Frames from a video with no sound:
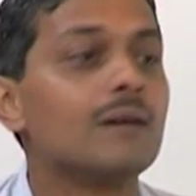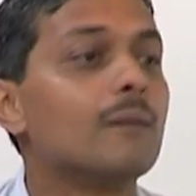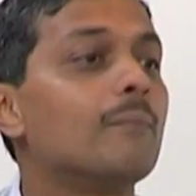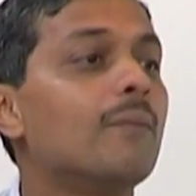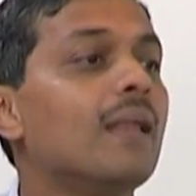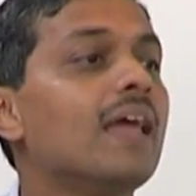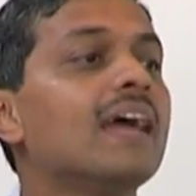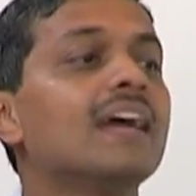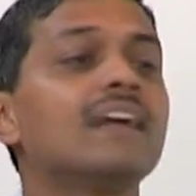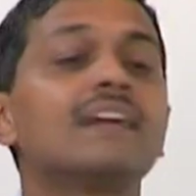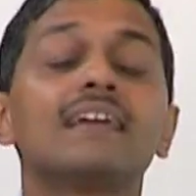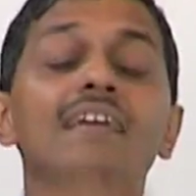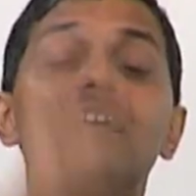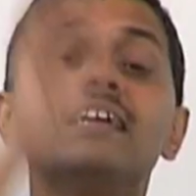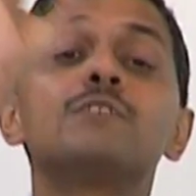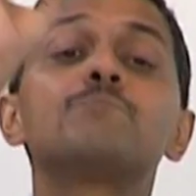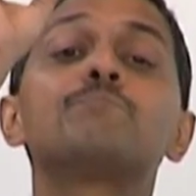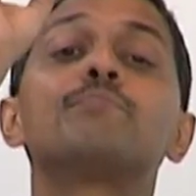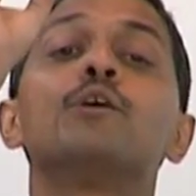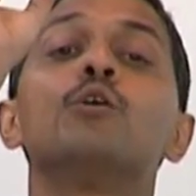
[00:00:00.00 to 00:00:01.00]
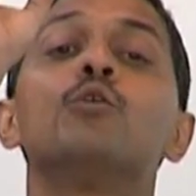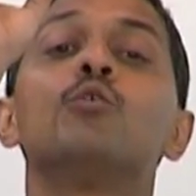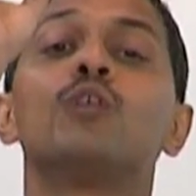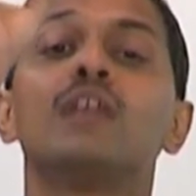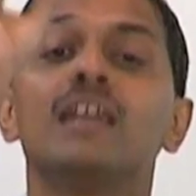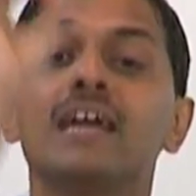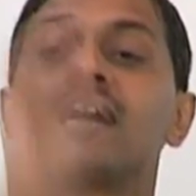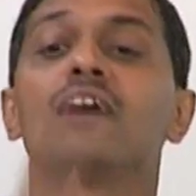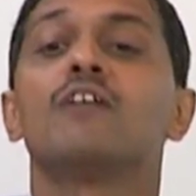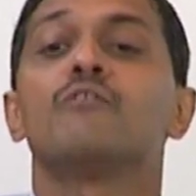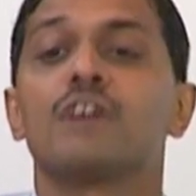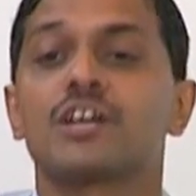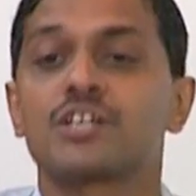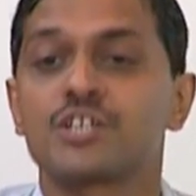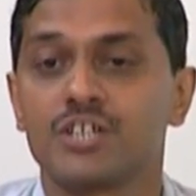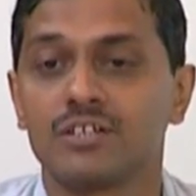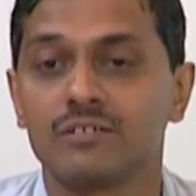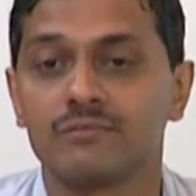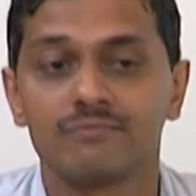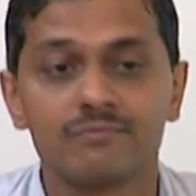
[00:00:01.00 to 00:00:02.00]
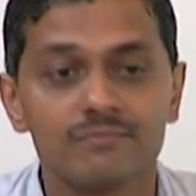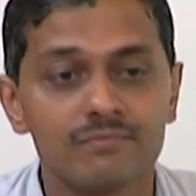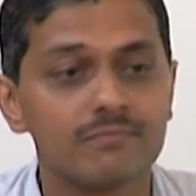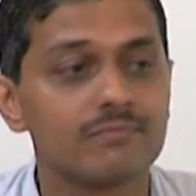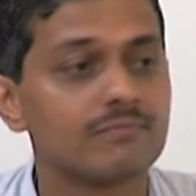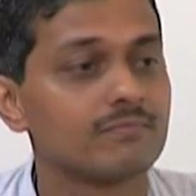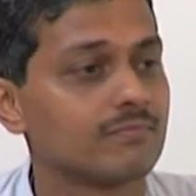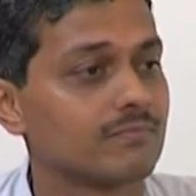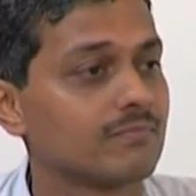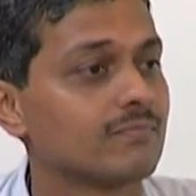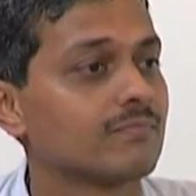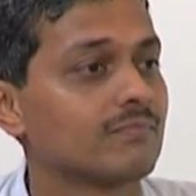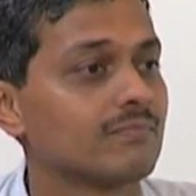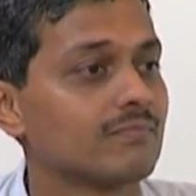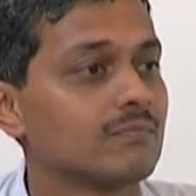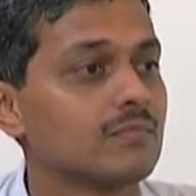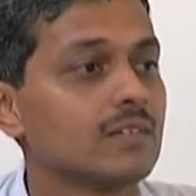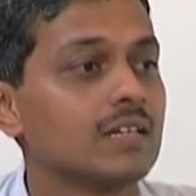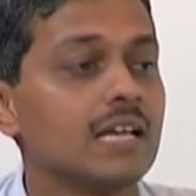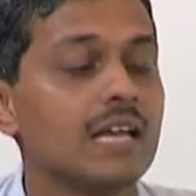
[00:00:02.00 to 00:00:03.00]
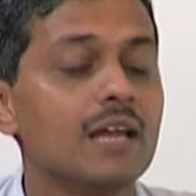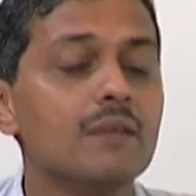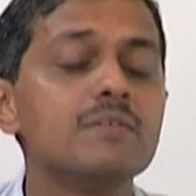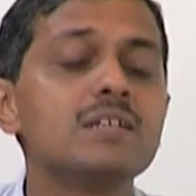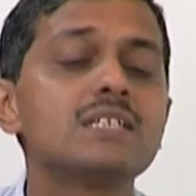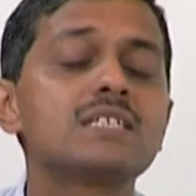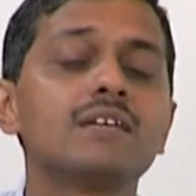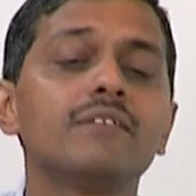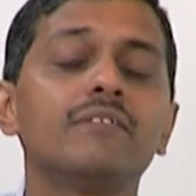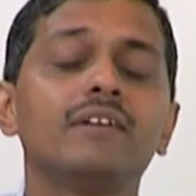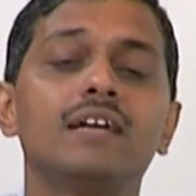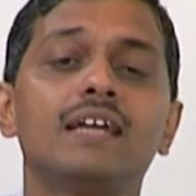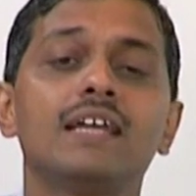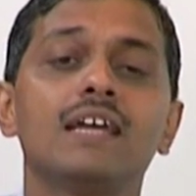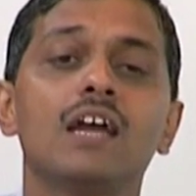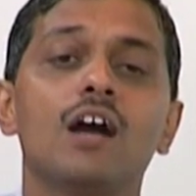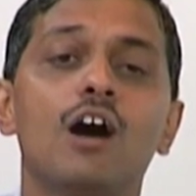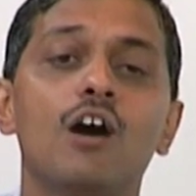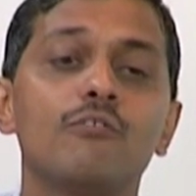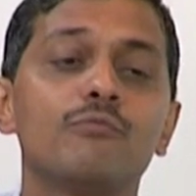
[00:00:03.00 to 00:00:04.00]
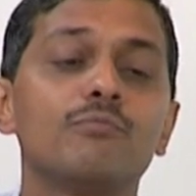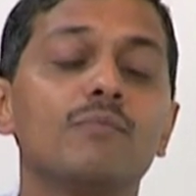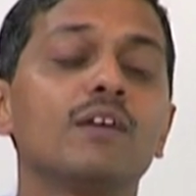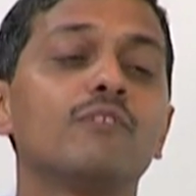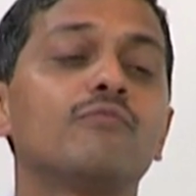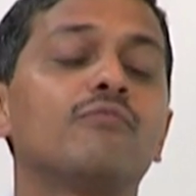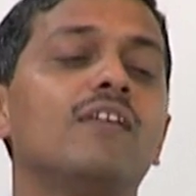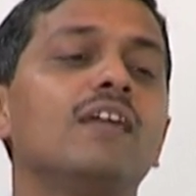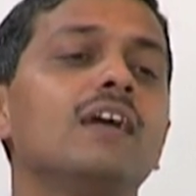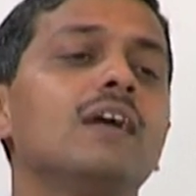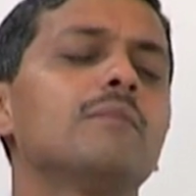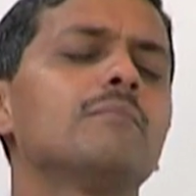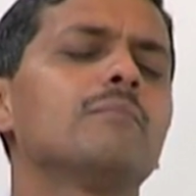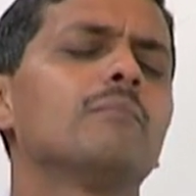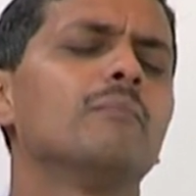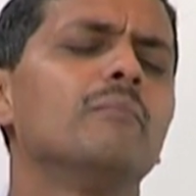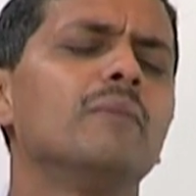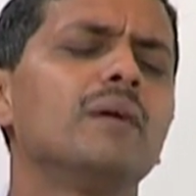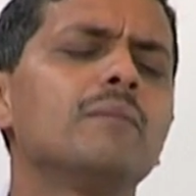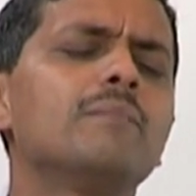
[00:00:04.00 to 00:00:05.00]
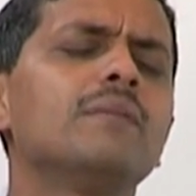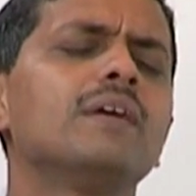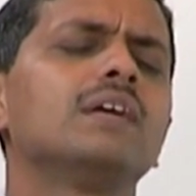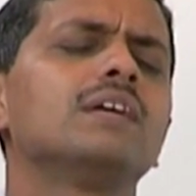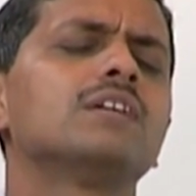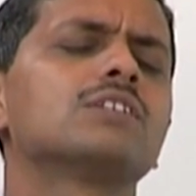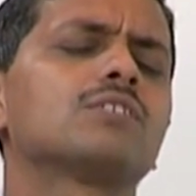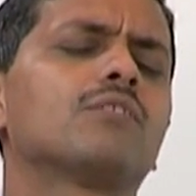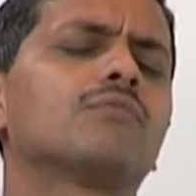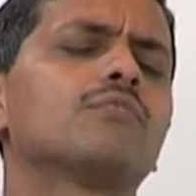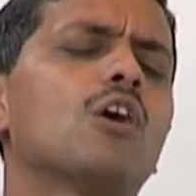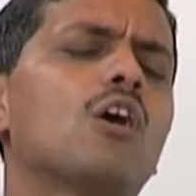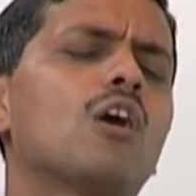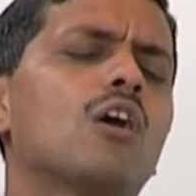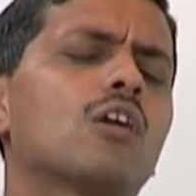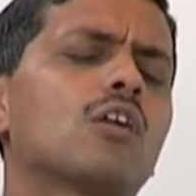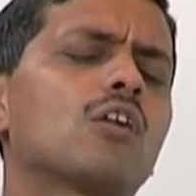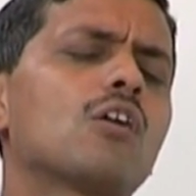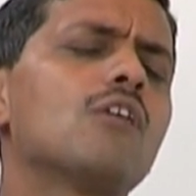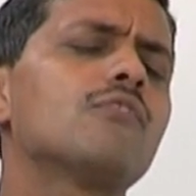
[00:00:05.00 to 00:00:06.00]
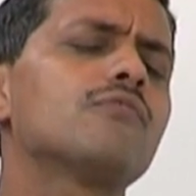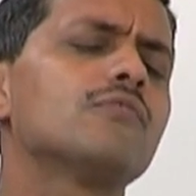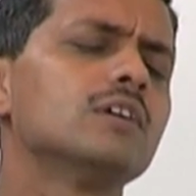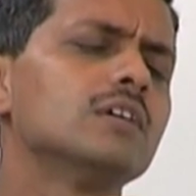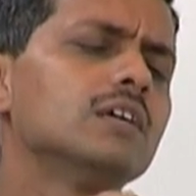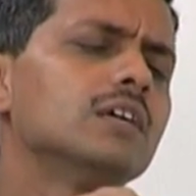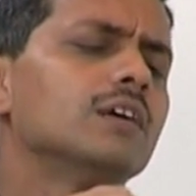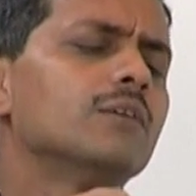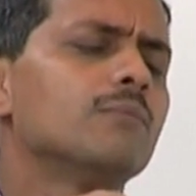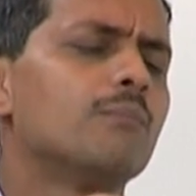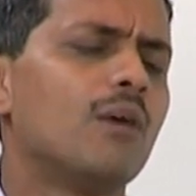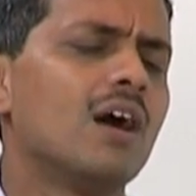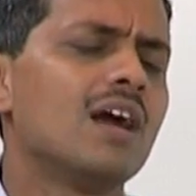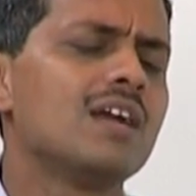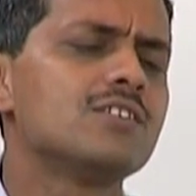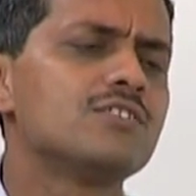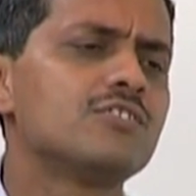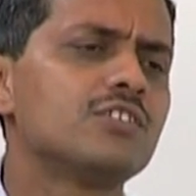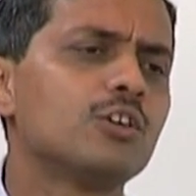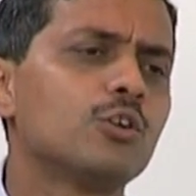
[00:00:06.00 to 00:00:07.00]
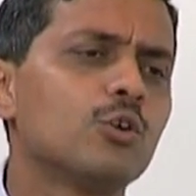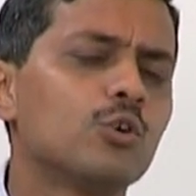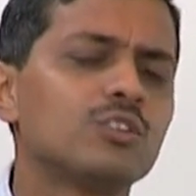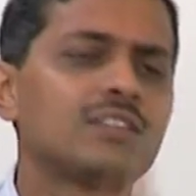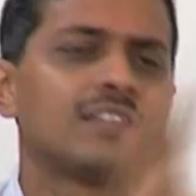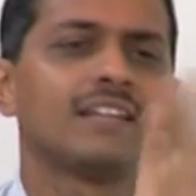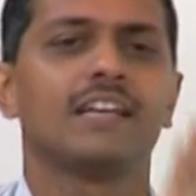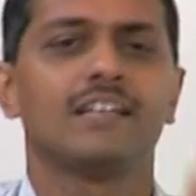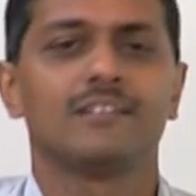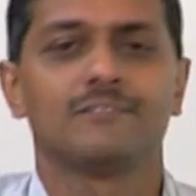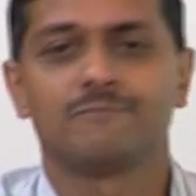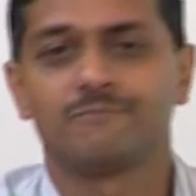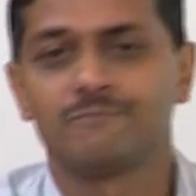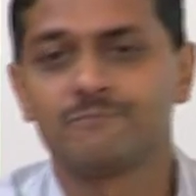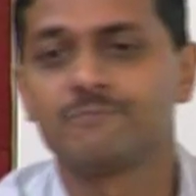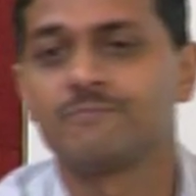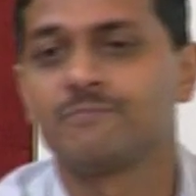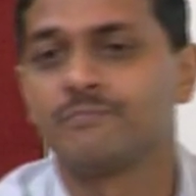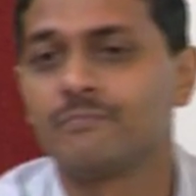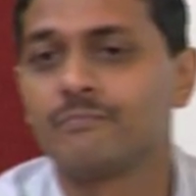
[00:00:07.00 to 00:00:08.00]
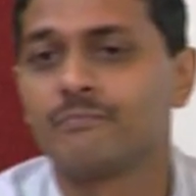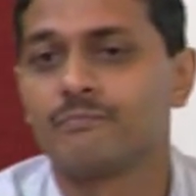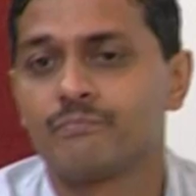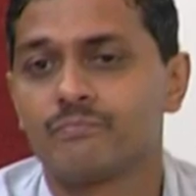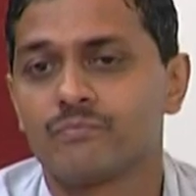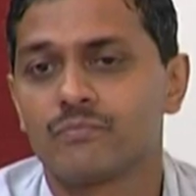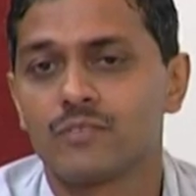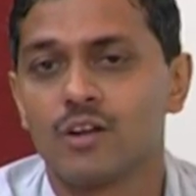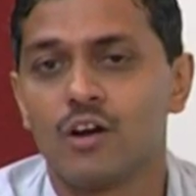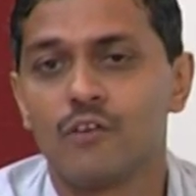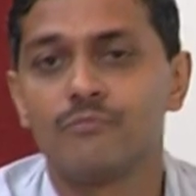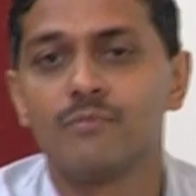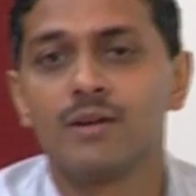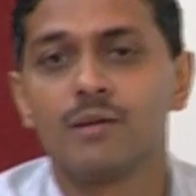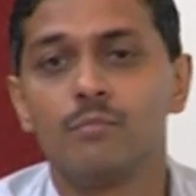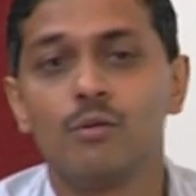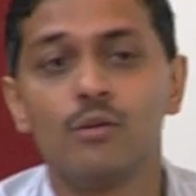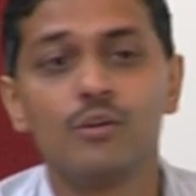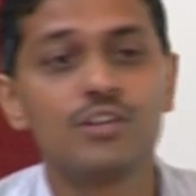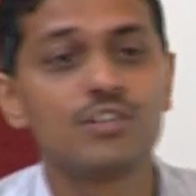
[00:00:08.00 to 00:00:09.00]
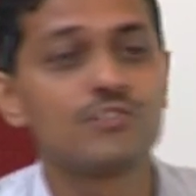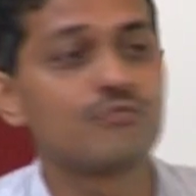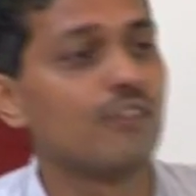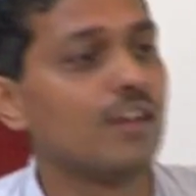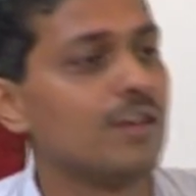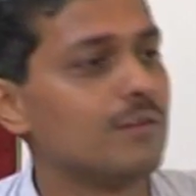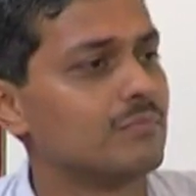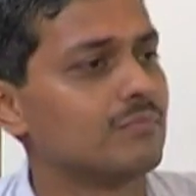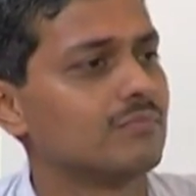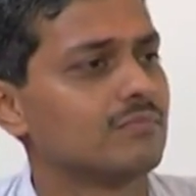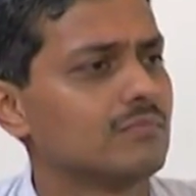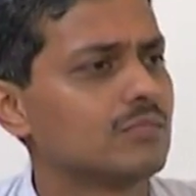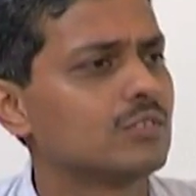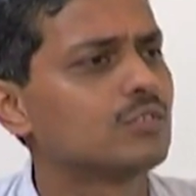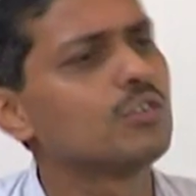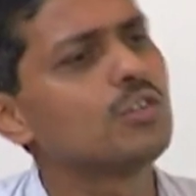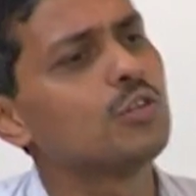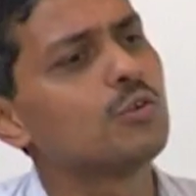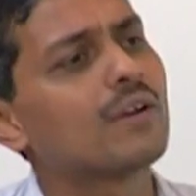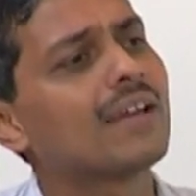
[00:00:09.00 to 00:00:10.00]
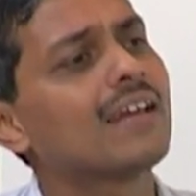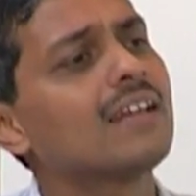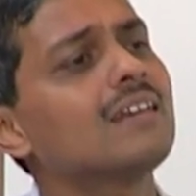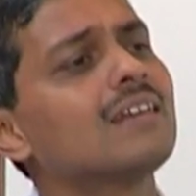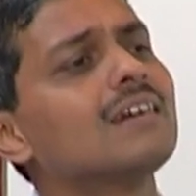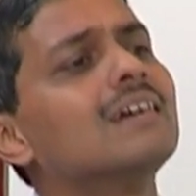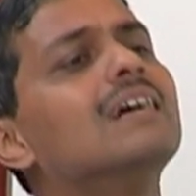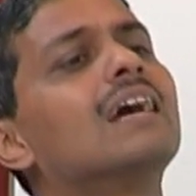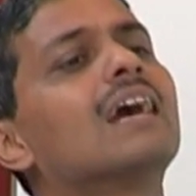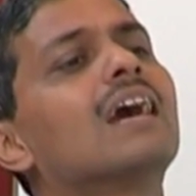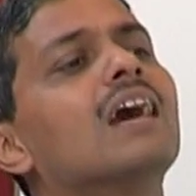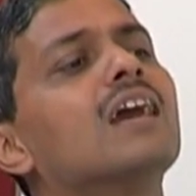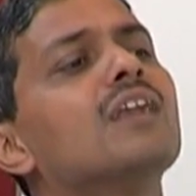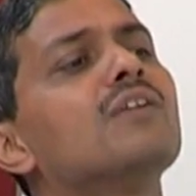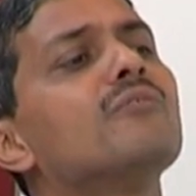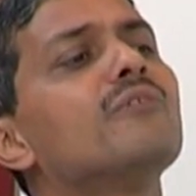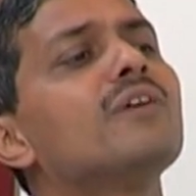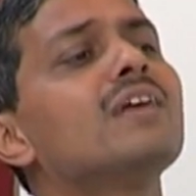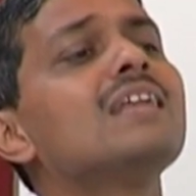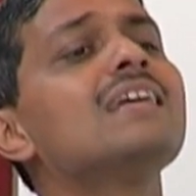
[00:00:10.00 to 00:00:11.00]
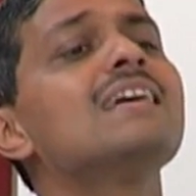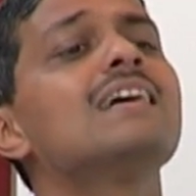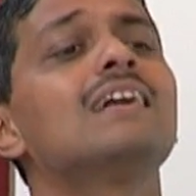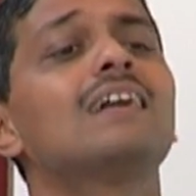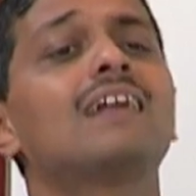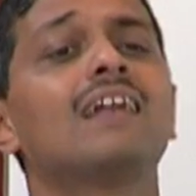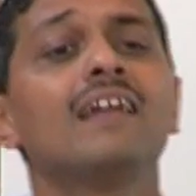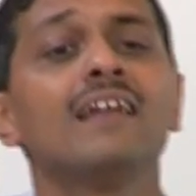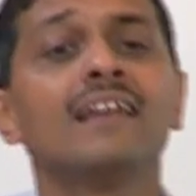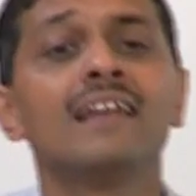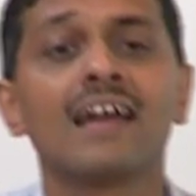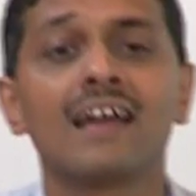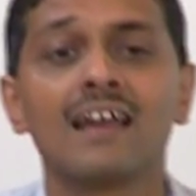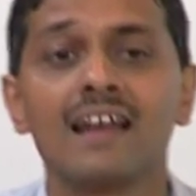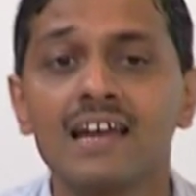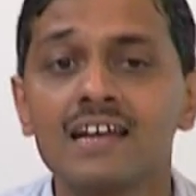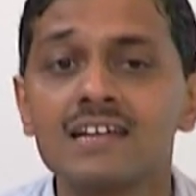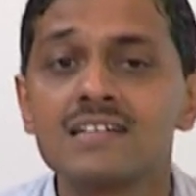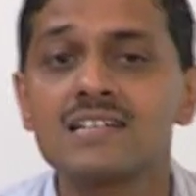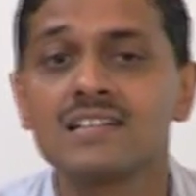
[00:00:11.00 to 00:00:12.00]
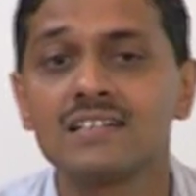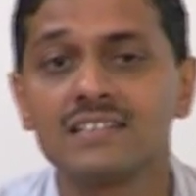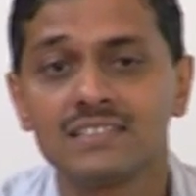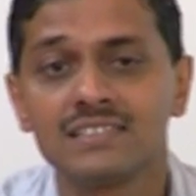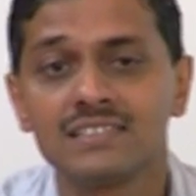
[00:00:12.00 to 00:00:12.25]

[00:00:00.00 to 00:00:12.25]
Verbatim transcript: plate is purely convection. Emissivity of my flame maybe is of the order of 0.03 of my bluish flame. So, you can conveniently neglect